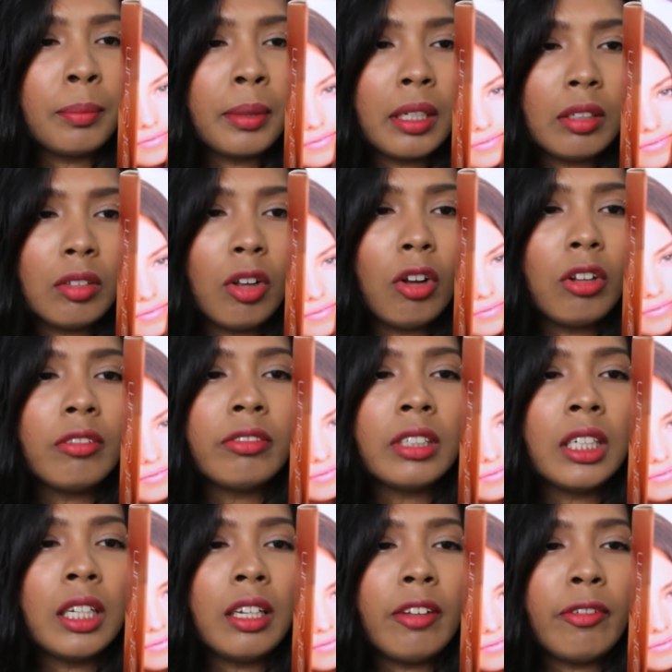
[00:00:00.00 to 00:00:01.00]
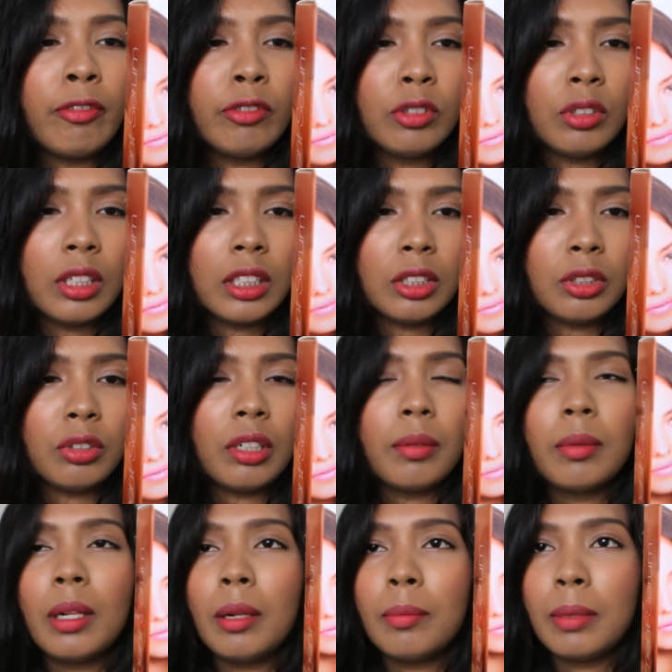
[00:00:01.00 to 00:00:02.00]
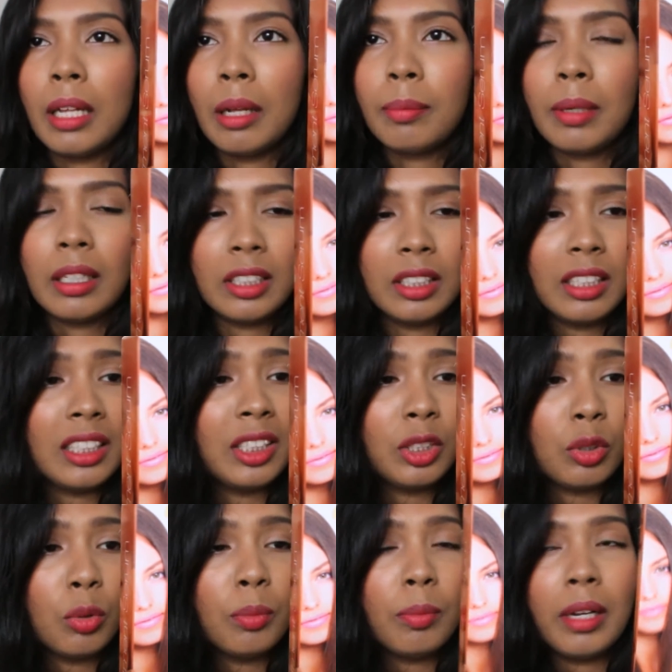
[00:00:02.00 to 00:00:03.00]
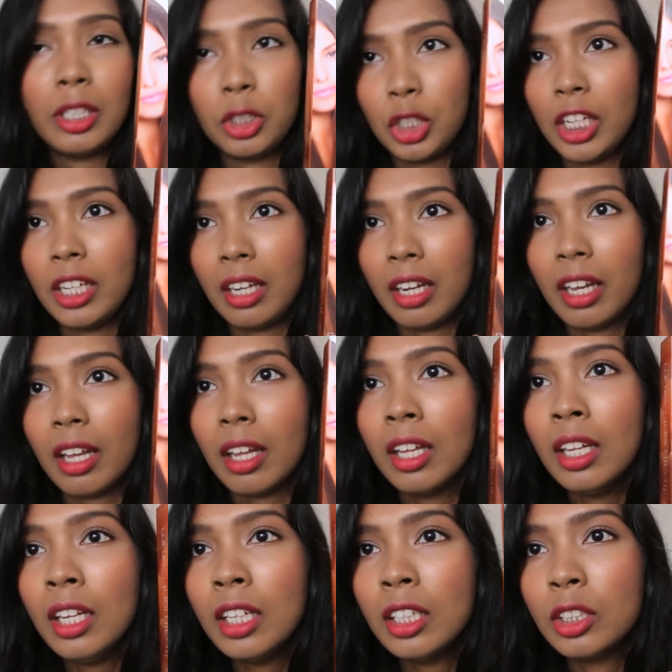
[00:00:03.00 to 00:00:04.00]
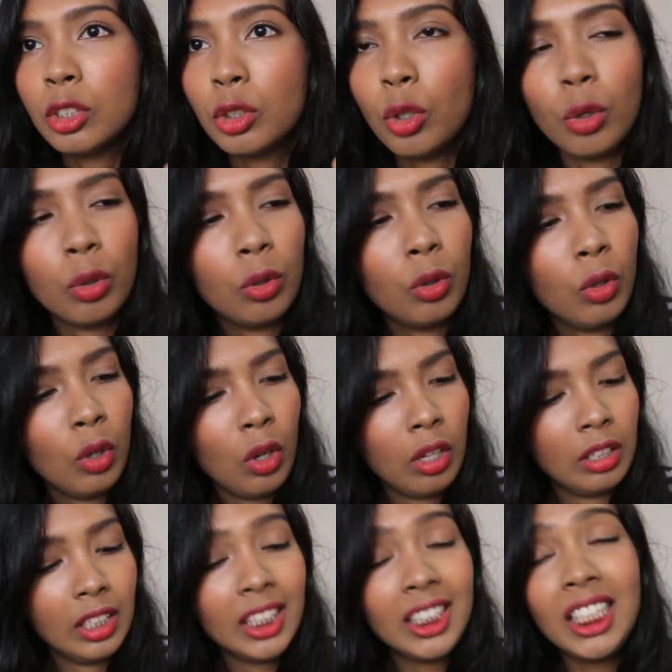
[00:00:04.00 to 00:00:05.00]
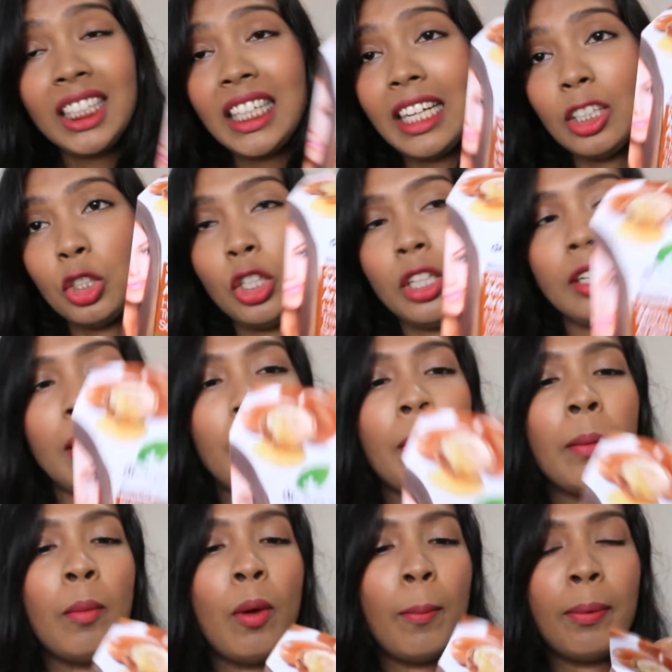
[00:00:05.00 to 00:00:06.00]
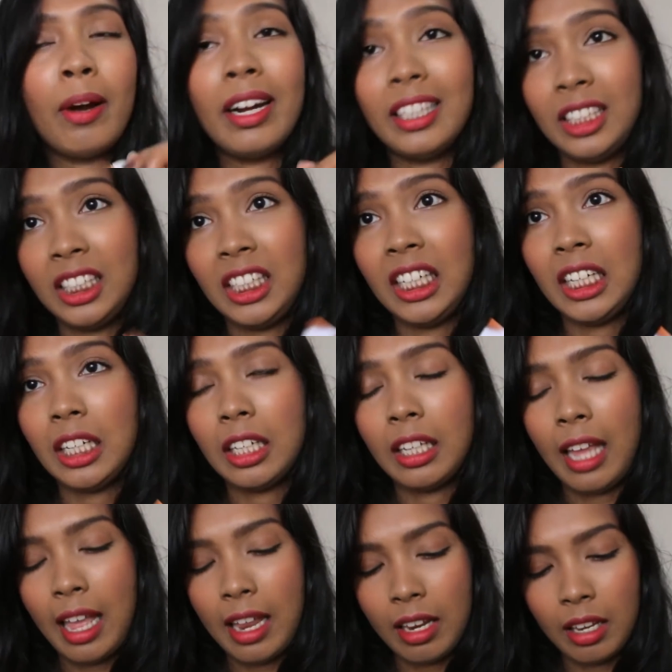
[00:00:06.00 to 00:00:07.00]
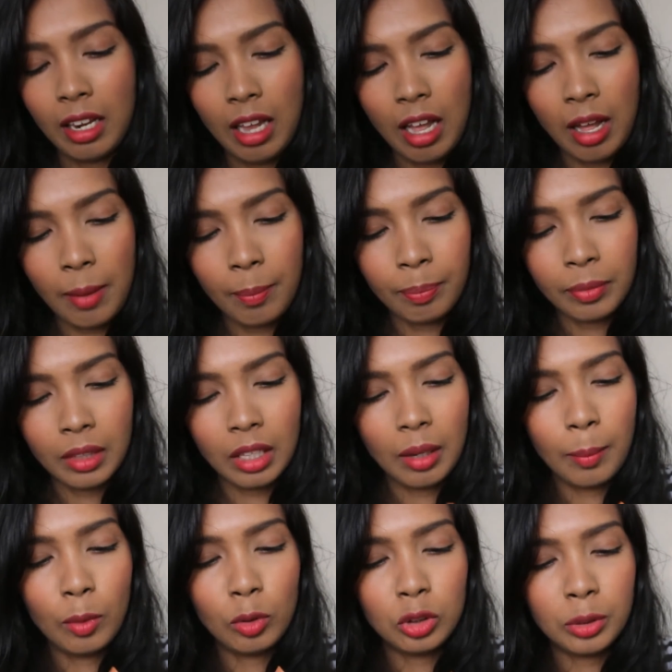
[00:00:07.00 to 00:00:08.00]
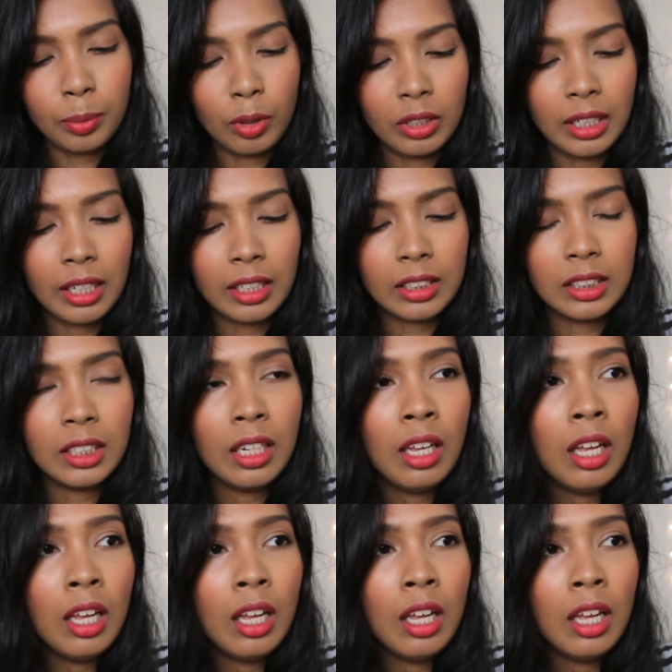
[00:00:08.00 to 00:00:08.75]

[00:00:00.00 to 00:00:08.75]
peel oil, vanilla fruit extract, blah blah blah. There's so much in here. So this is actually a bit more pricey than most products.